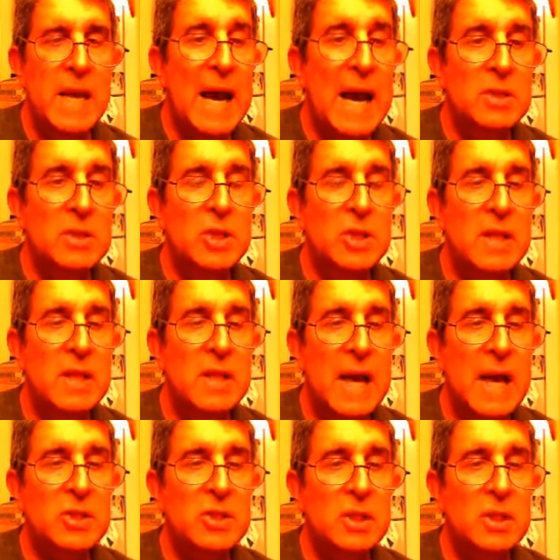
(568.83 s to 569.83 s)
algae that
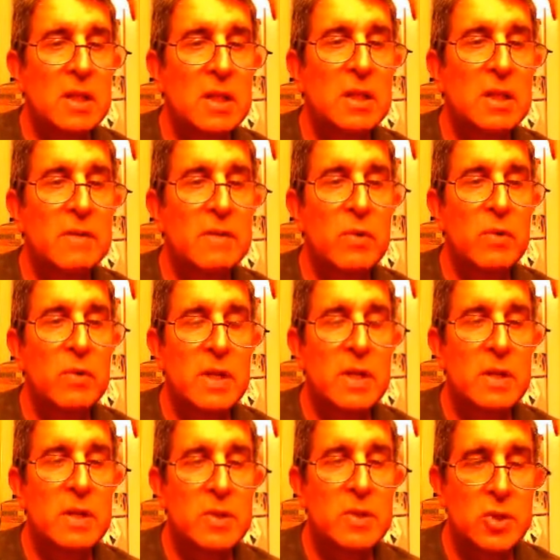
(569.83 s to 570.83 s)
actually live
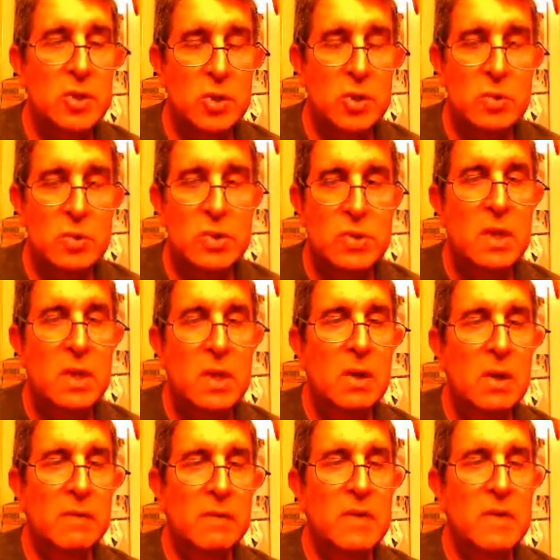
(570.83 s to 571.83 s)
within the tissues
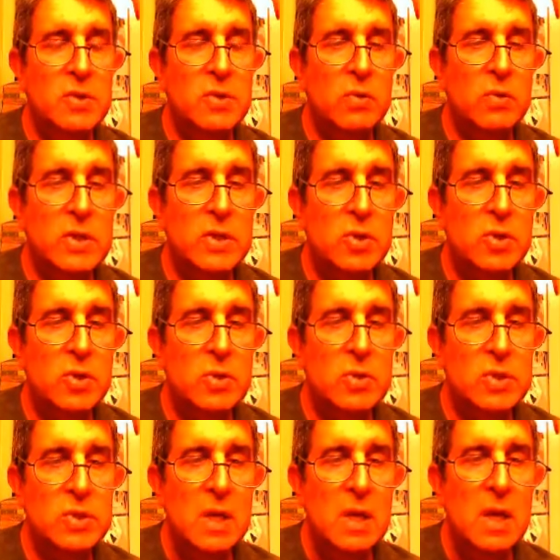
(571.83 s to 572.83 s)
of these
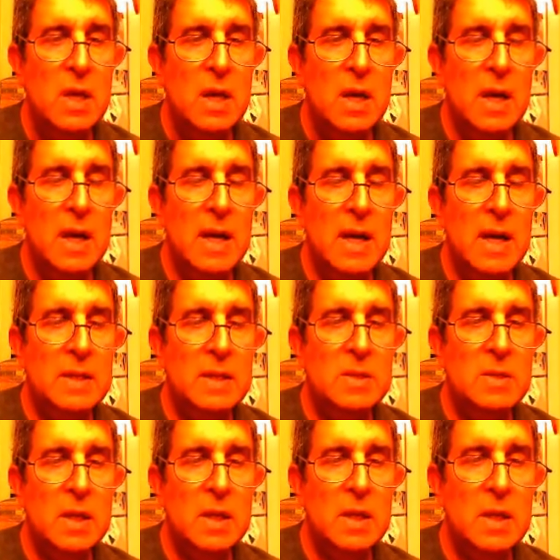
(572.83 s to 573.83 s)
creatures,
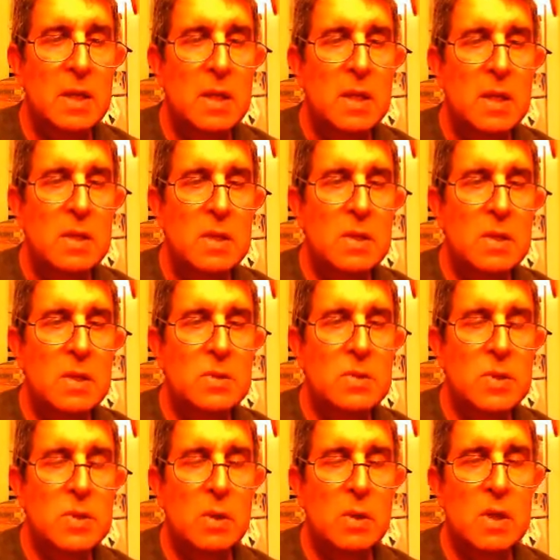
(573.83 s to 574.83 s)
and the
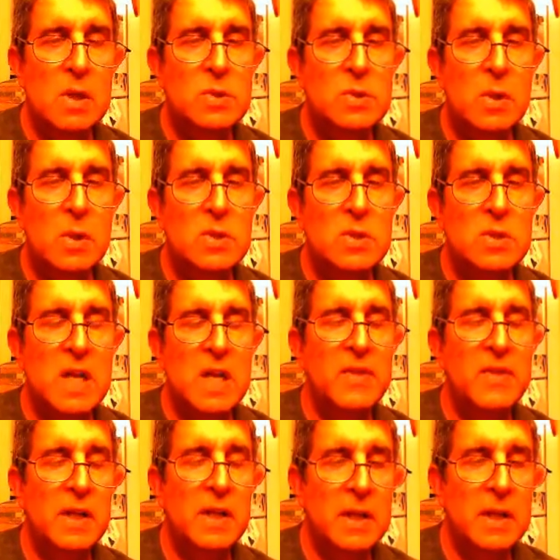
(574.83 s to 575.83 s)

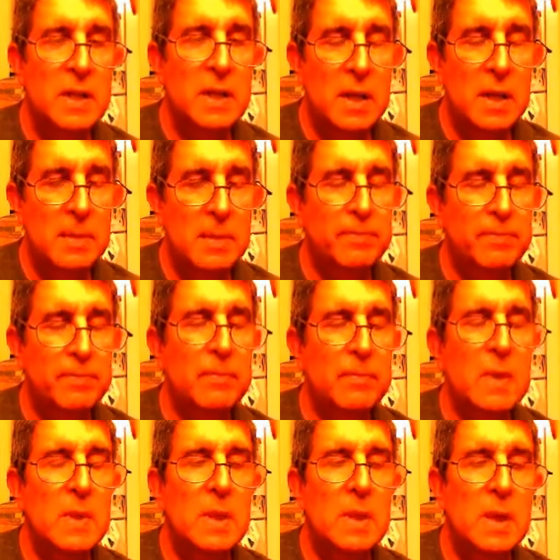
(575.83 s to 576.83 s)
zooxanthellae
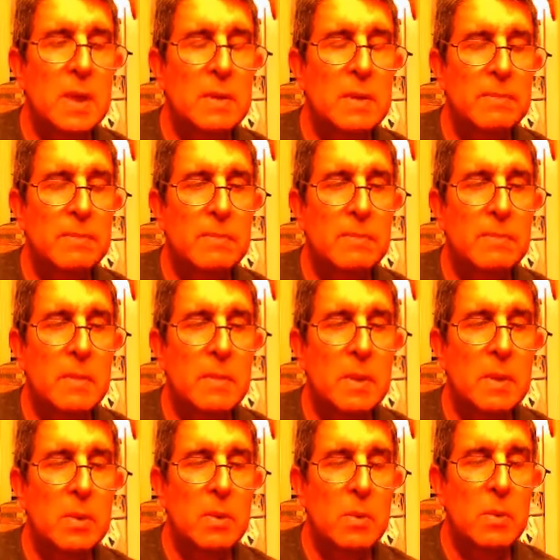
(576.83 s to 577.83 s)

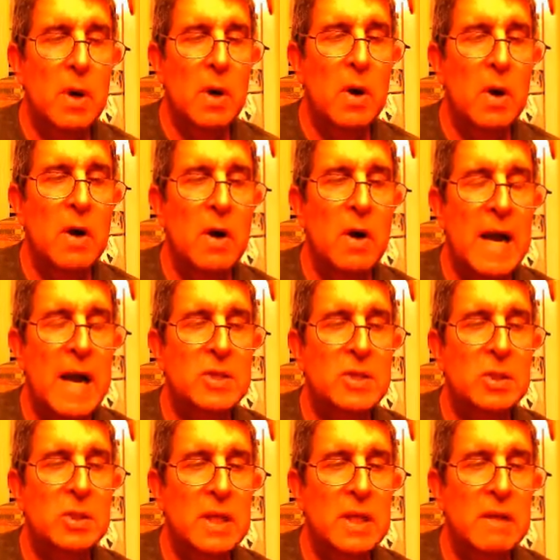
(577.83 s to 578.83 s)
are
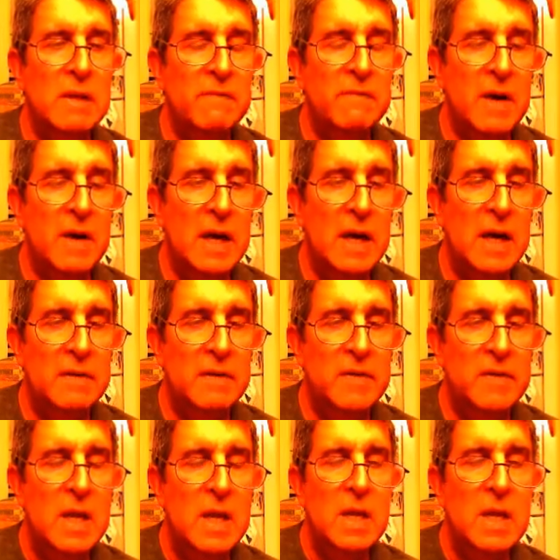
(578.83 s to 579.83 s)
actually
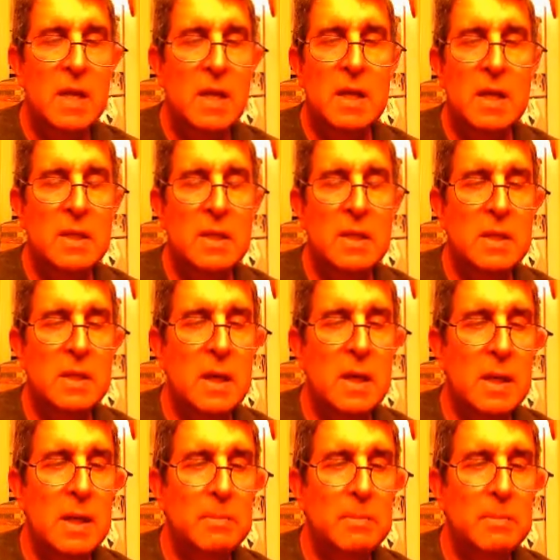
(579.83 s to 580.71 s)
involved in